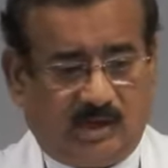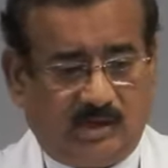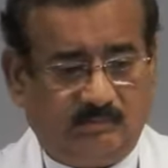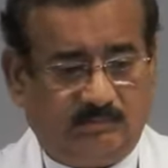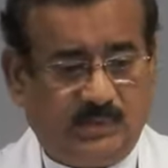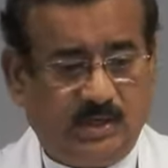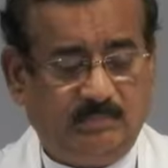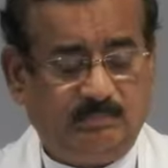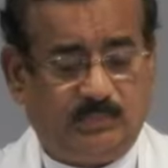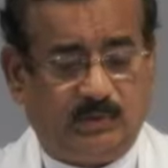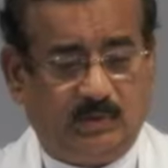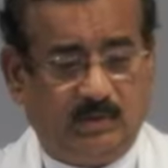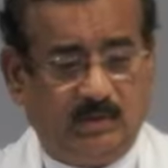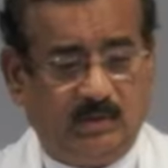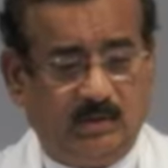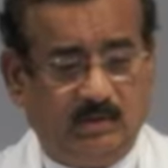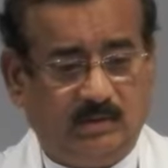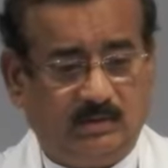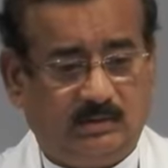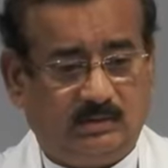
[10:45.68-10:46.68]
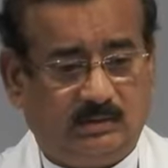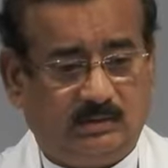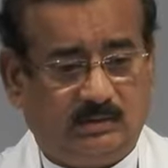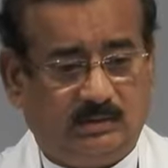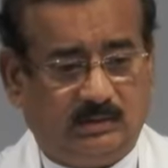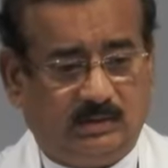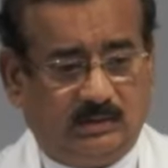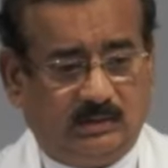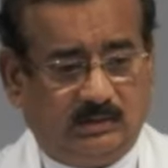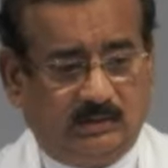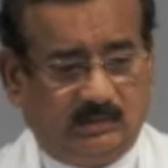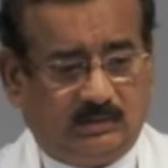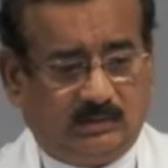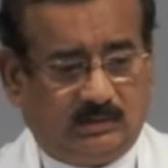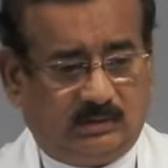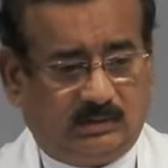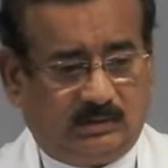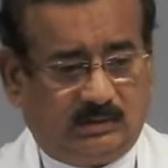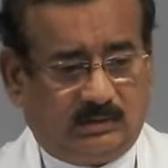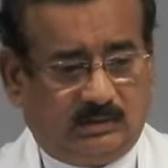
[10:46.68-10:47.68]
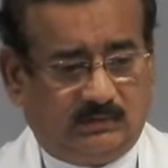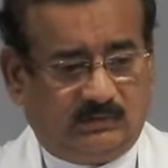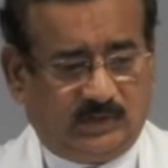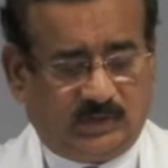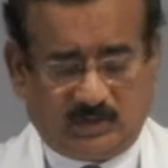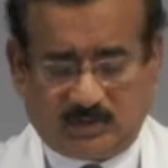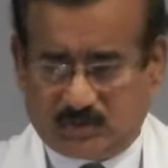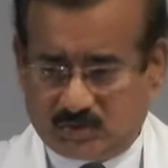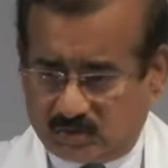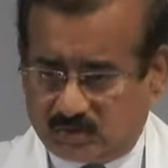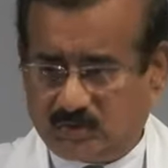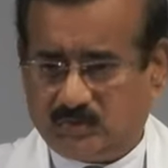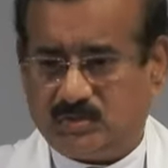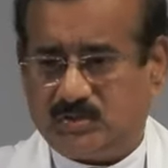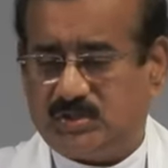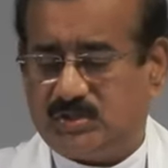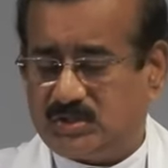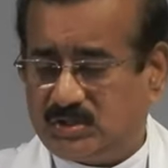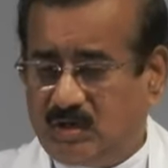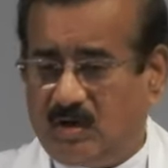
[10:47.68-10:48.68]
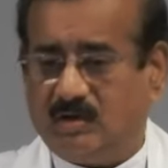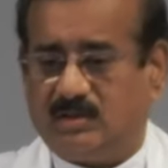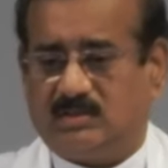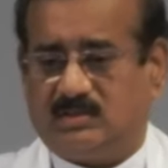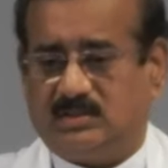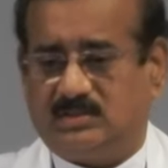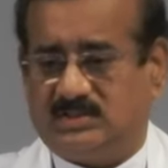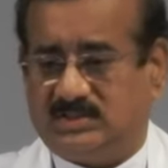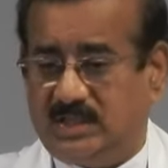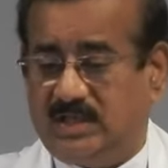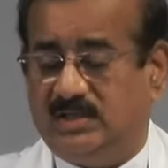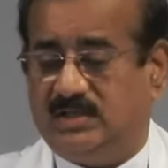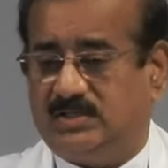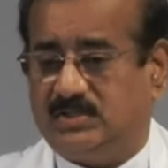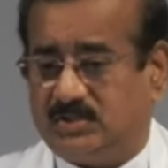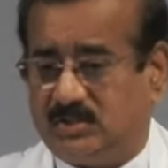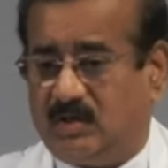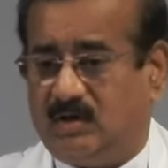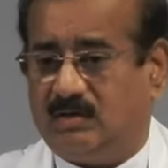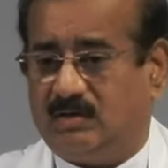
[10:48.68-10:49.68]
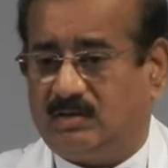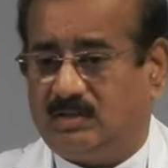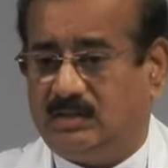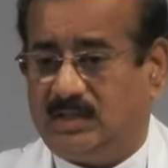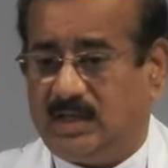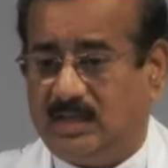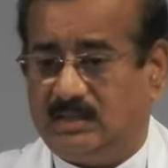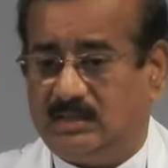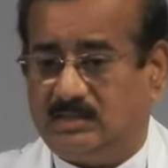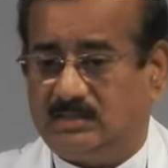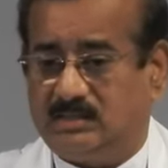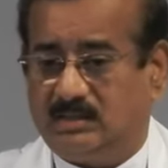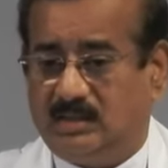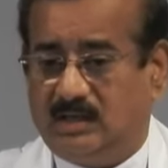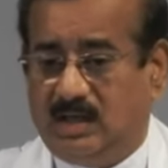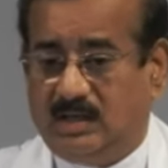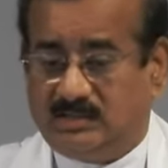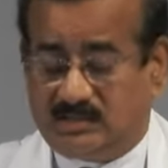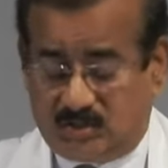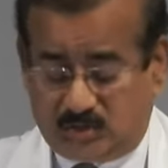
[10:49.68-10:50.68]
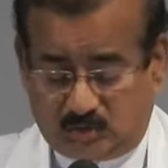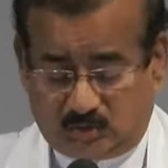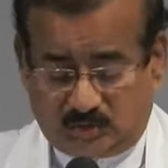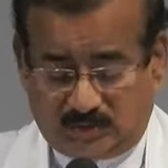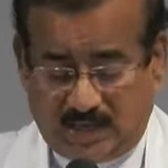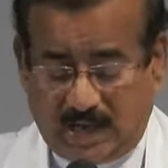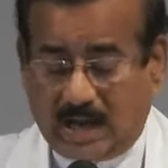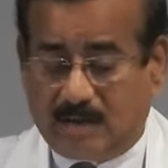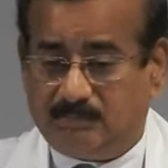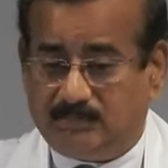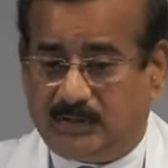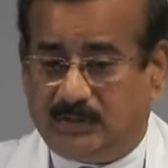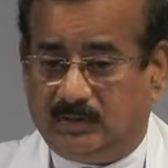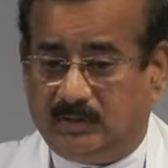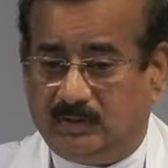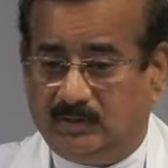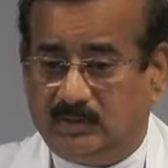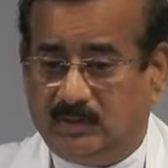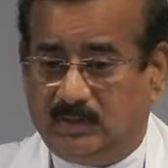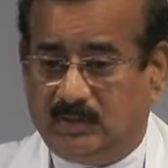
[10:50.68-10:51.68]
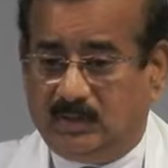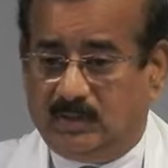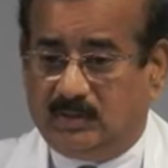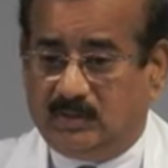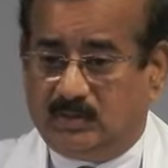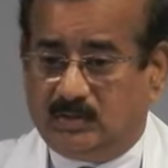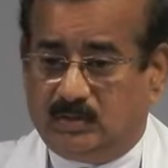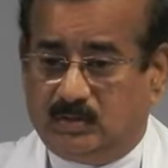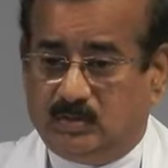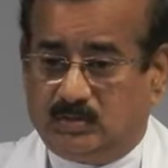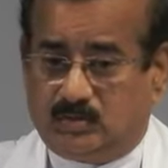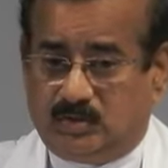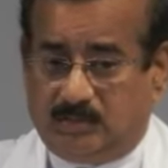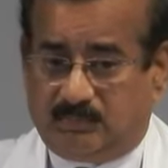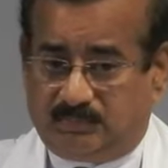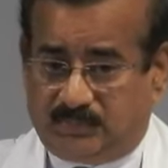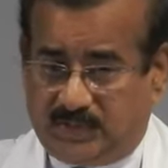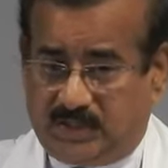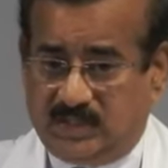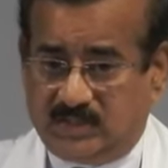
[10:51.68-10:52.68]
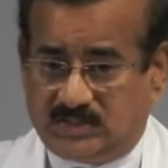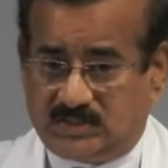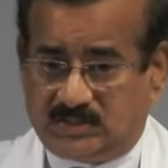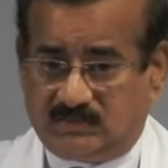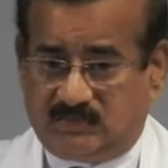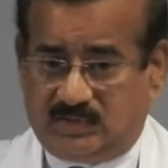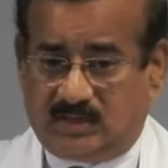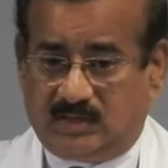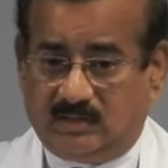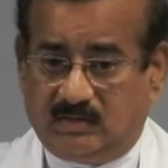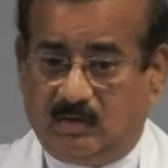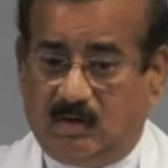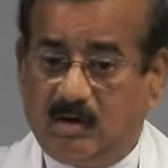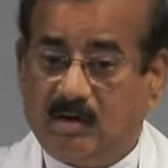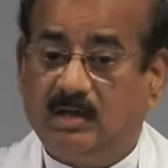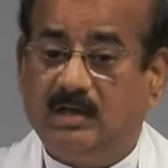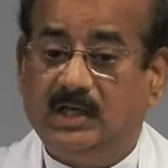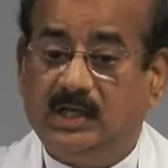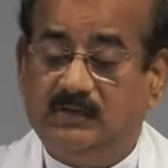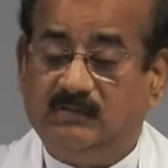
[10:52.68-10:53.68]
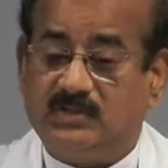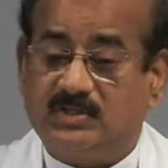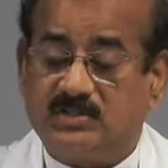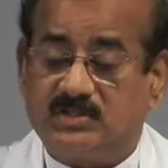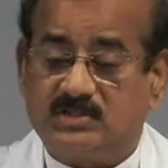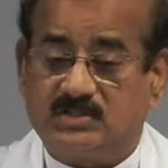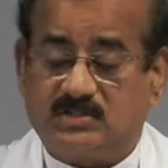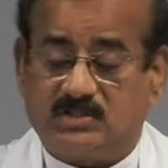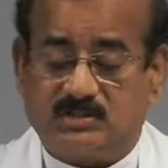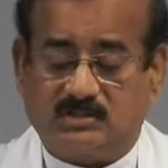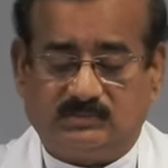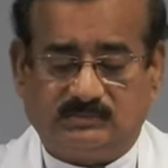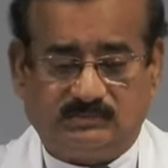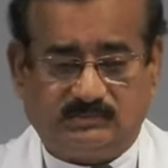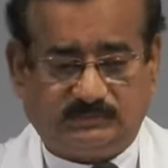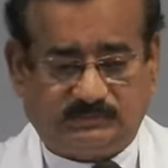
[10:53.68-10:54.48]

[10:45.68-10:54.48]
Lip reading: And people were so shocked, cell-shocked, that this could happen to a place where God lives.